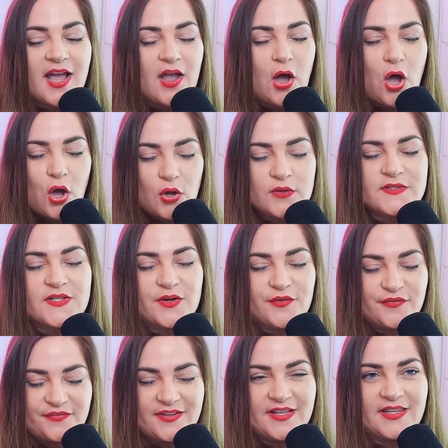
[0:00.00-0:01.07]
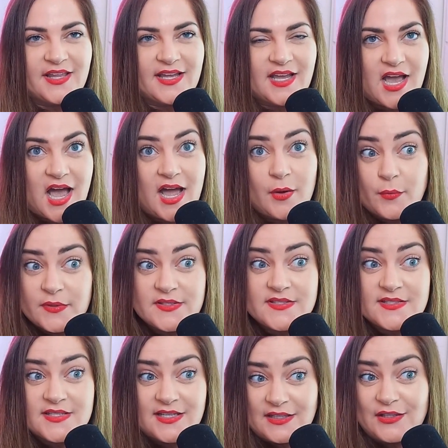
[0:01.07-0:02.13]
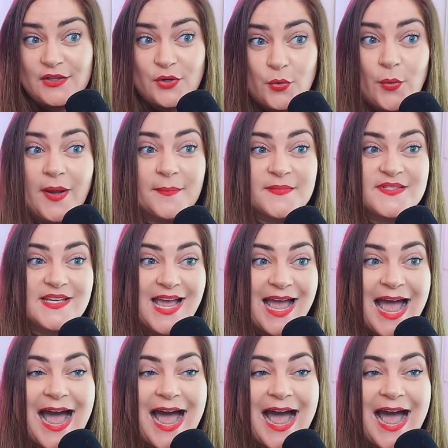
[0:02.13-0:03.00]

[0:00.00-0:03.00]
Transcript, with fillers: I also feel like I was ill equipped to